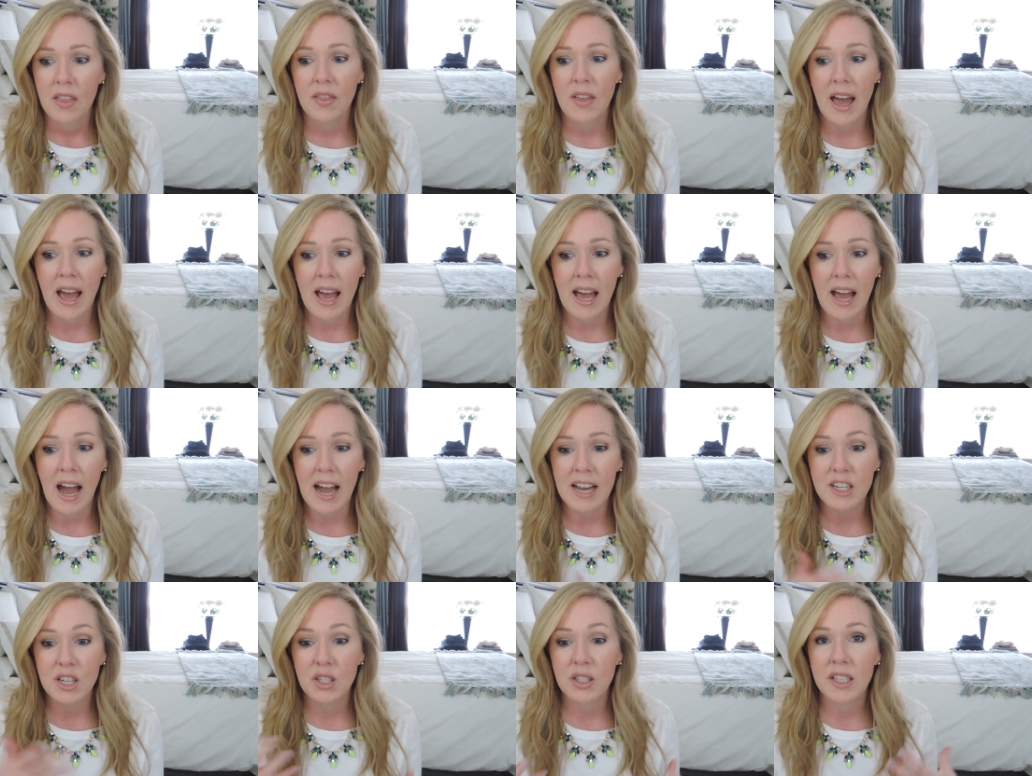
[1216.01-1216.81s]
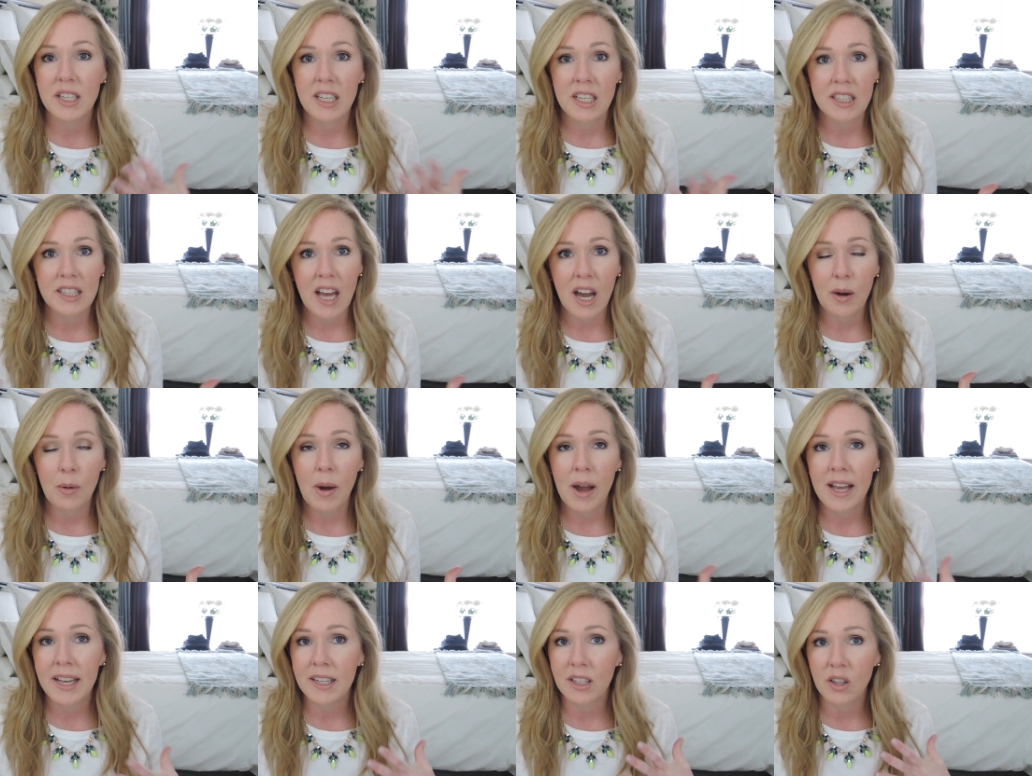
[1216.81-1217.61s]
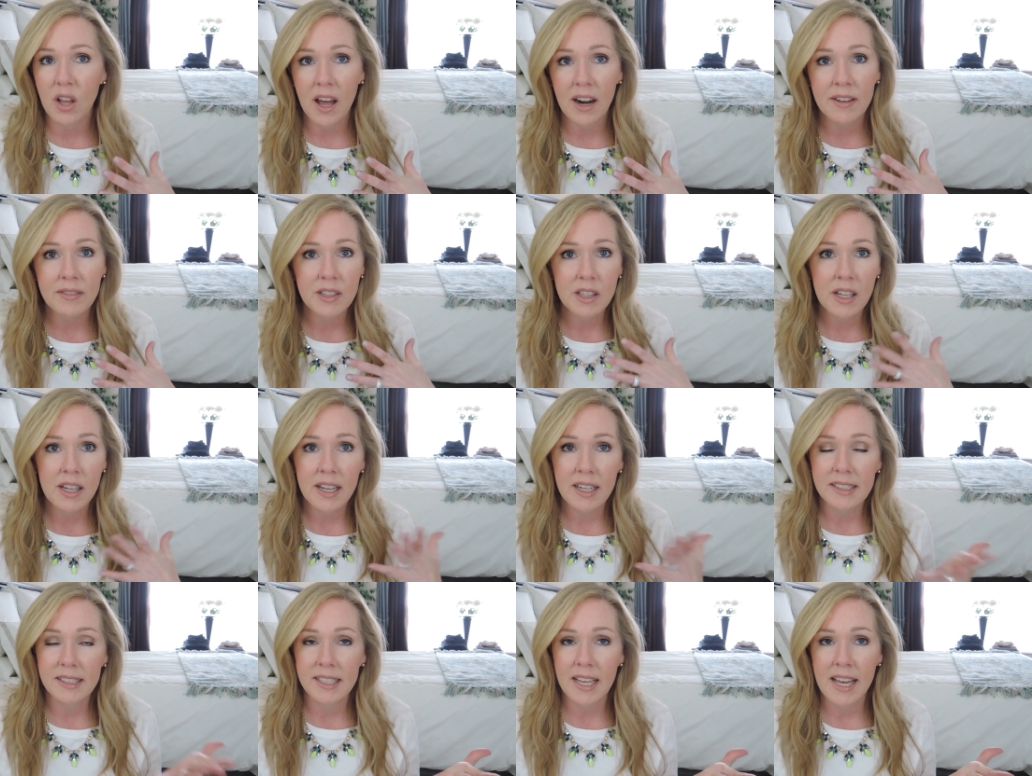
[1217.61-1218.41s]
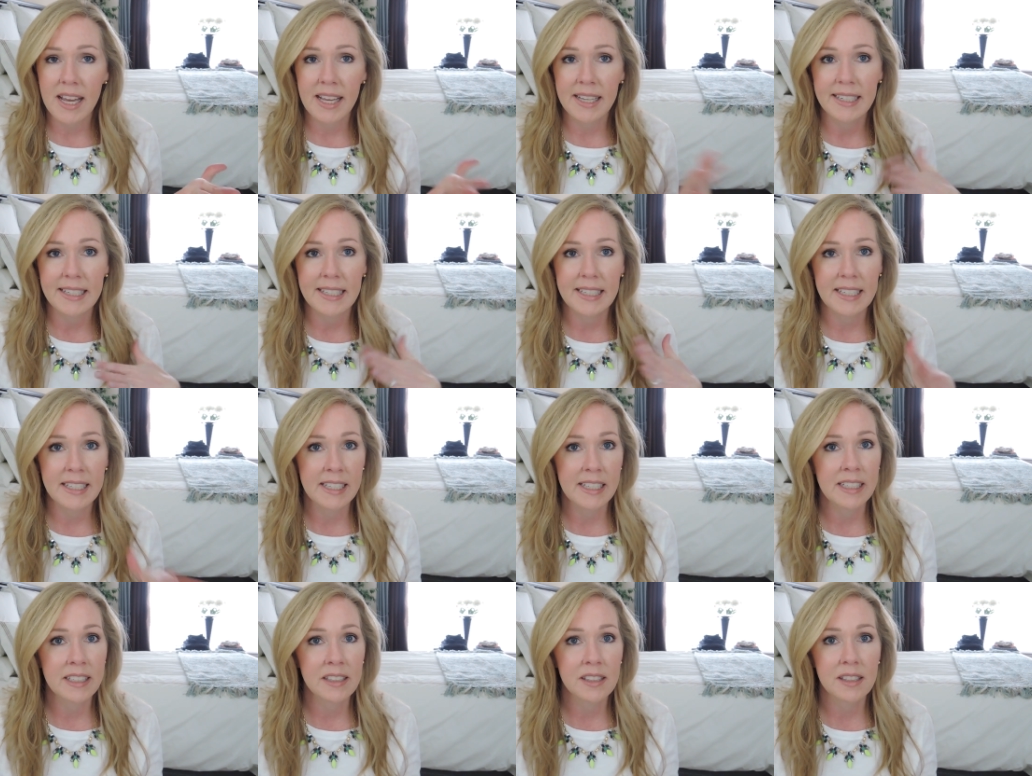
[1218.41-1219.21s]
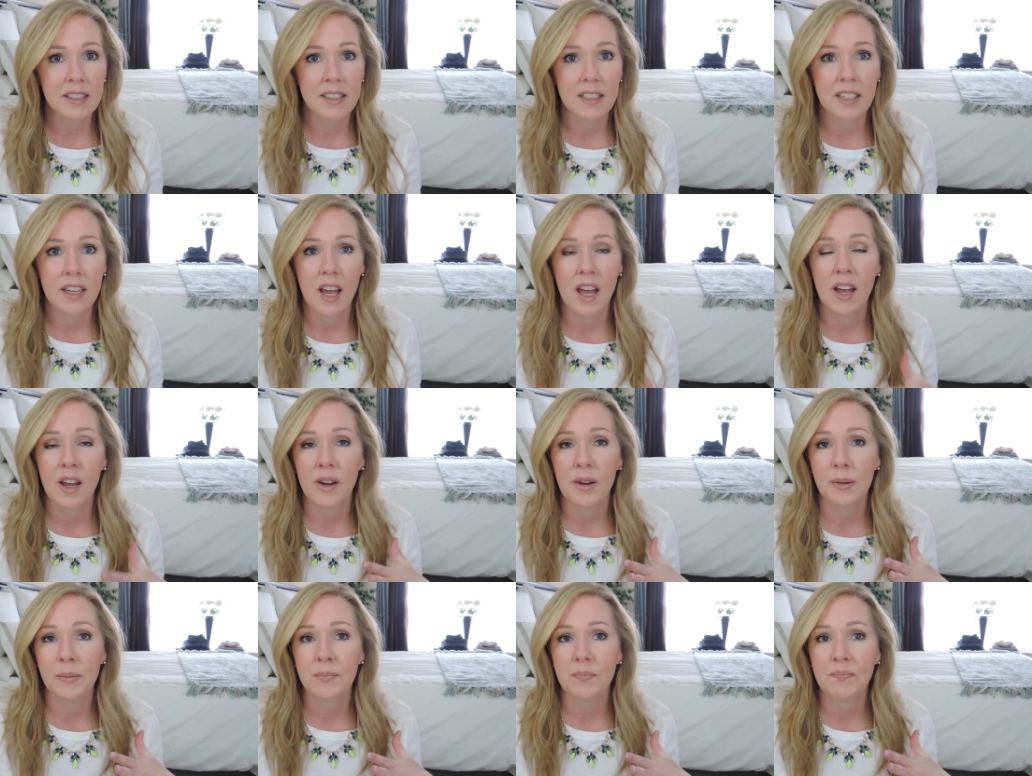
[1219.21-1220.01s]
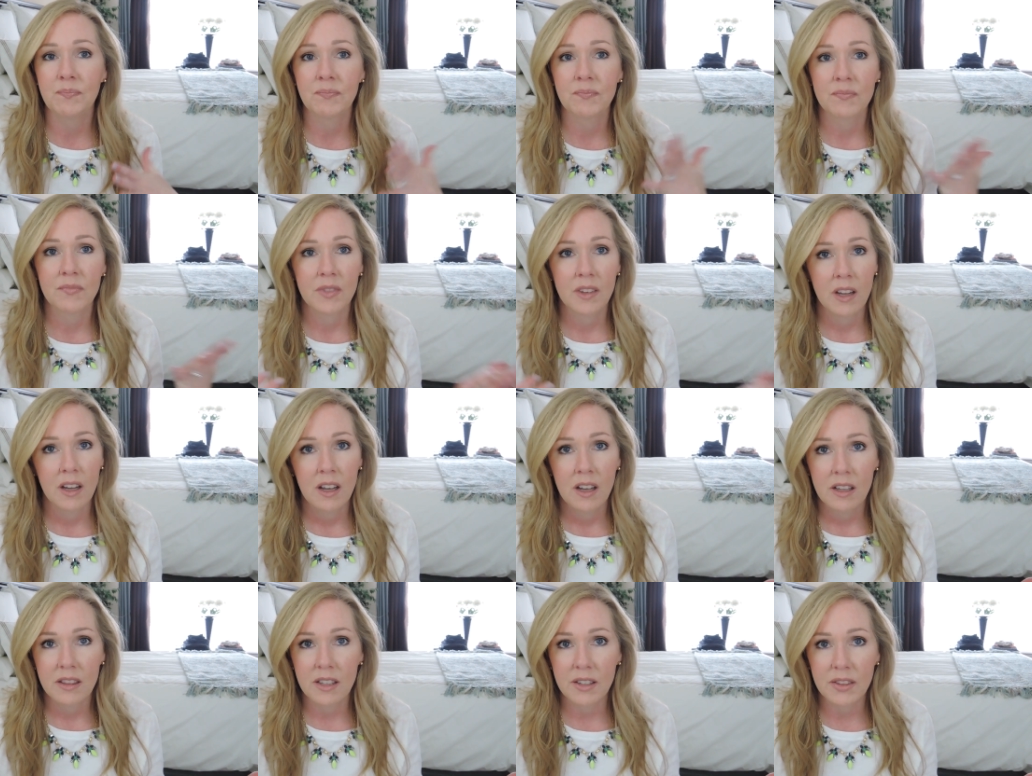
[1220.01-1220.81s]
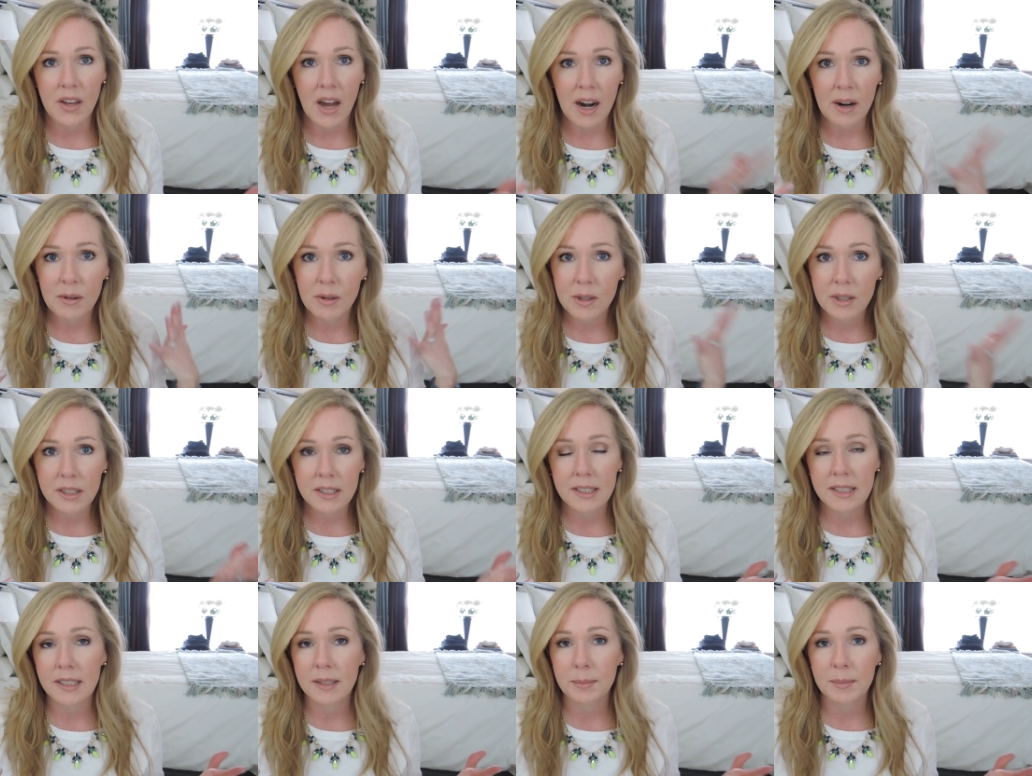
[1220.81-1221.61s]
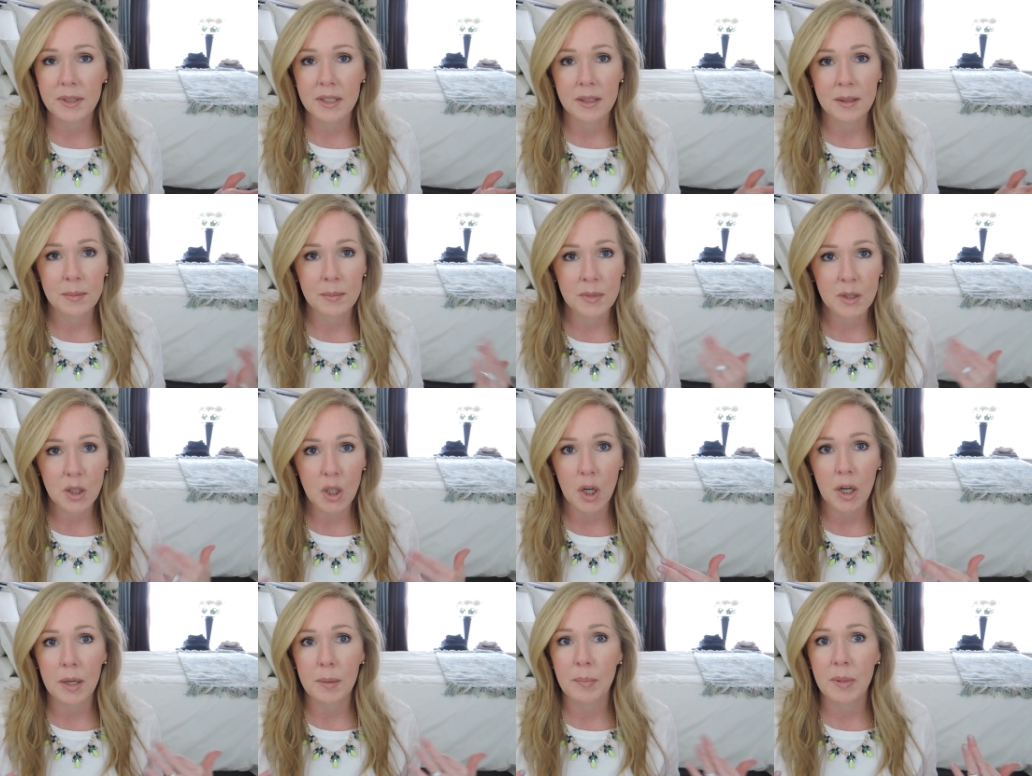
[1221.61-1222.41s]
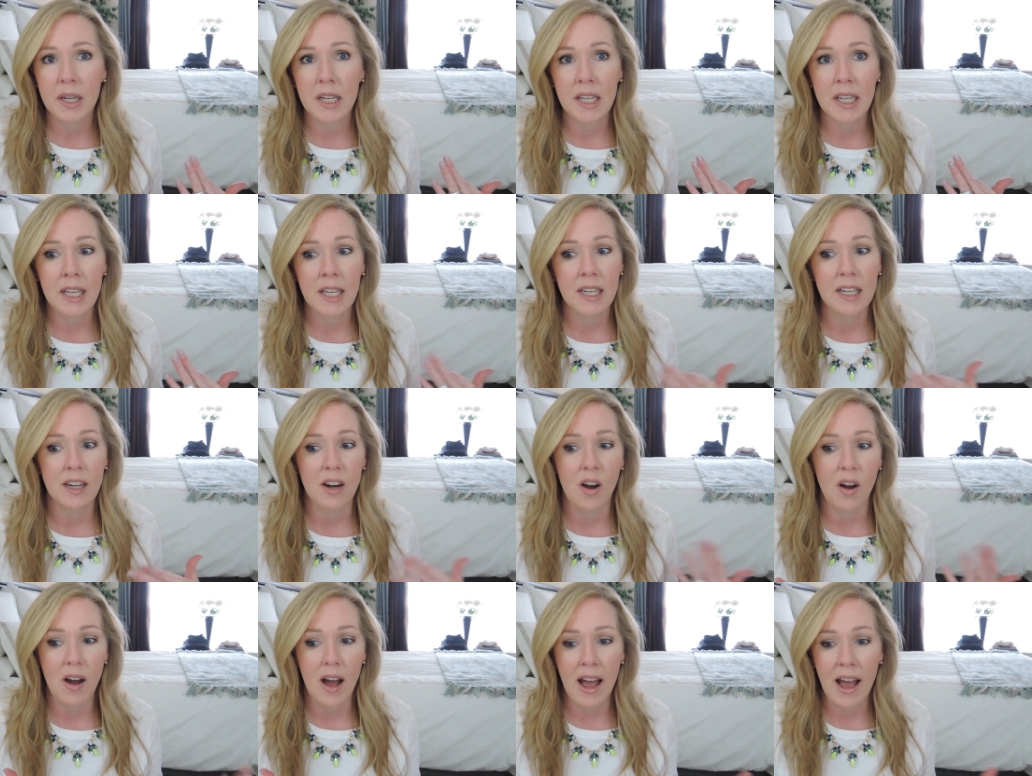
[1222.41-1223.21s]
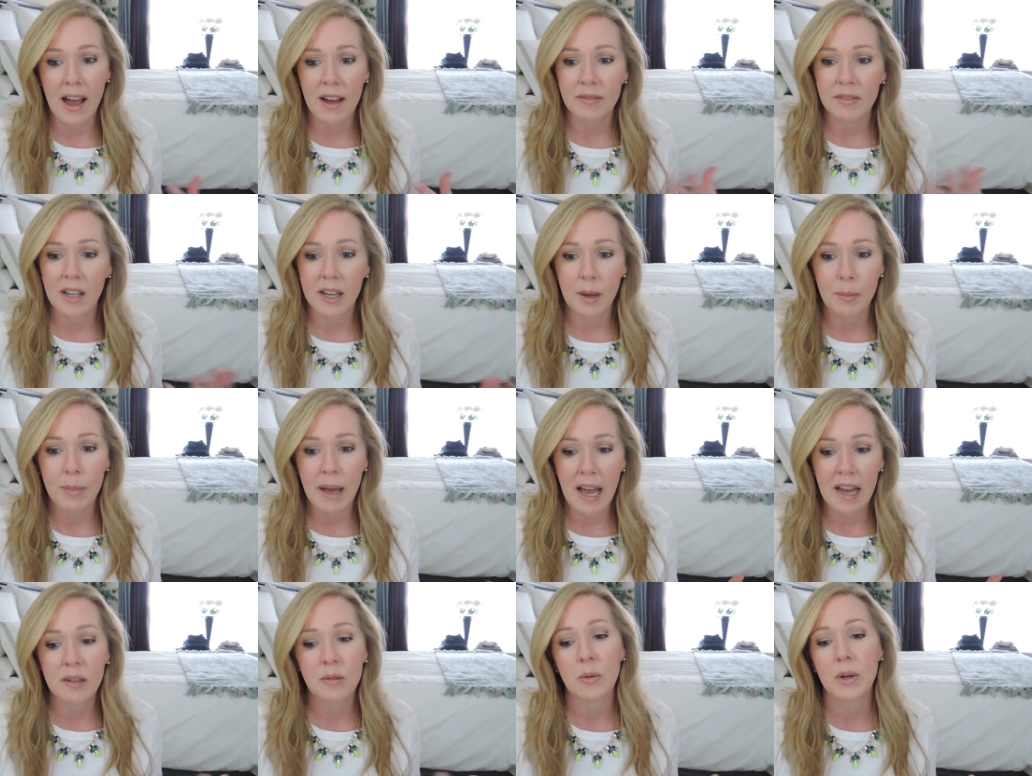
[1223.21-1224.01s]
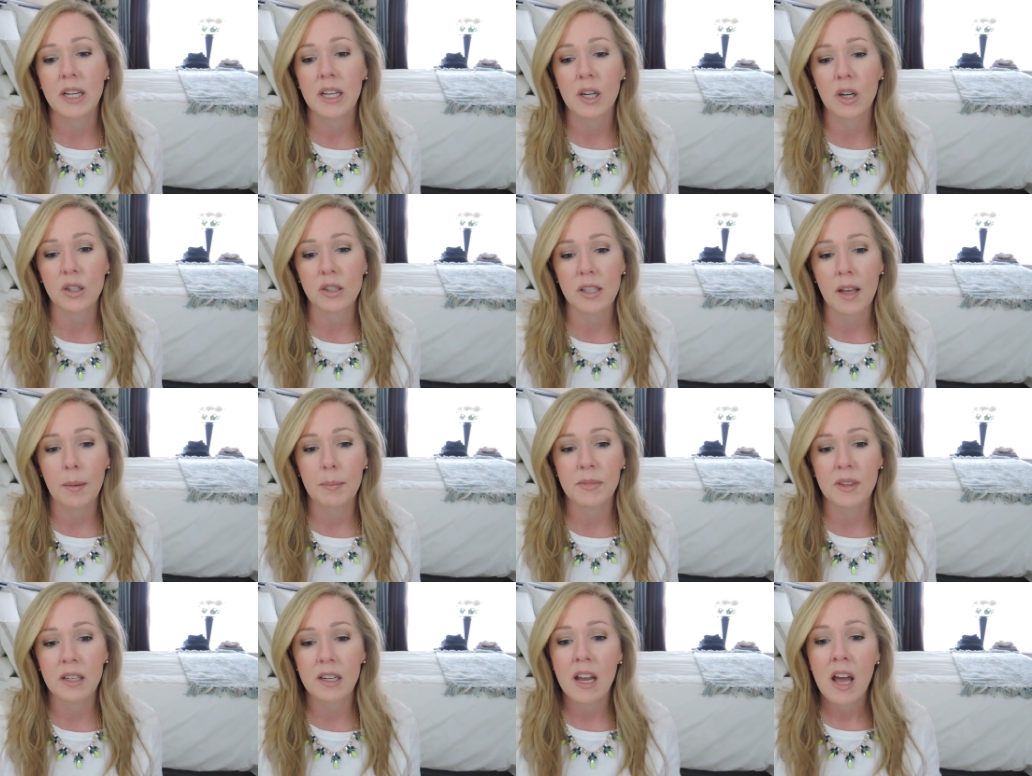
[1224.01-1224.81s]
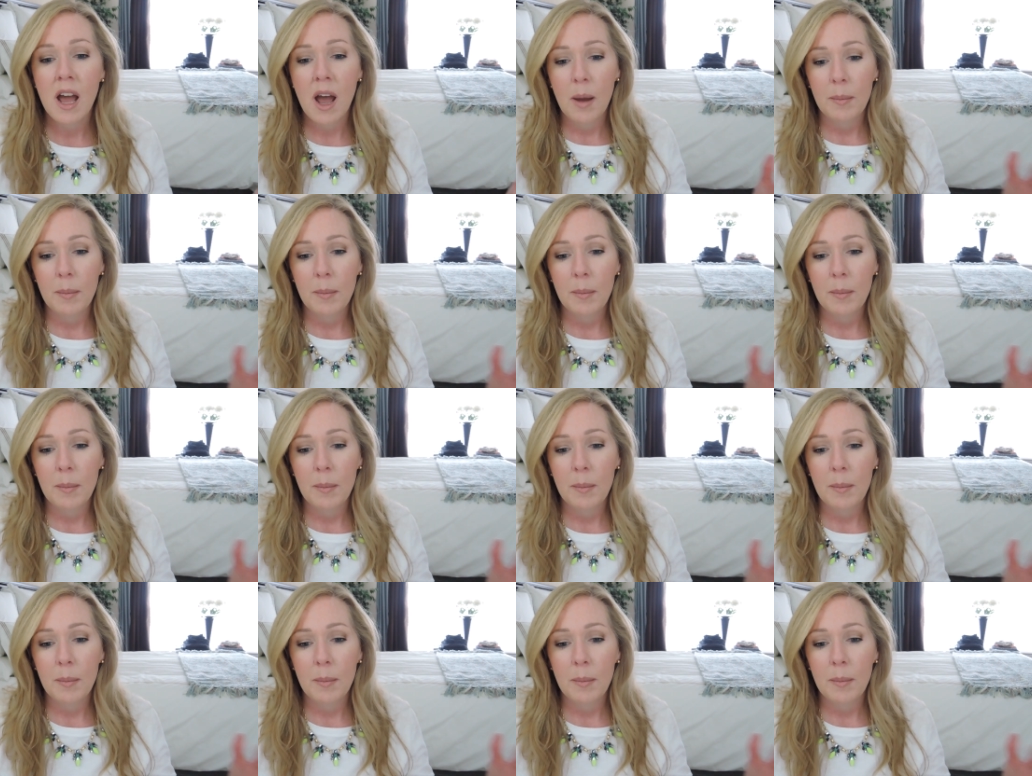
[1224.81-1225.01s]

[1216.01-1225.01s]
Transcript: that I just get that way. And a lot of it, like I said, it is, you know, the thyroid symptoms creeping in and I'll have like a bad week or something.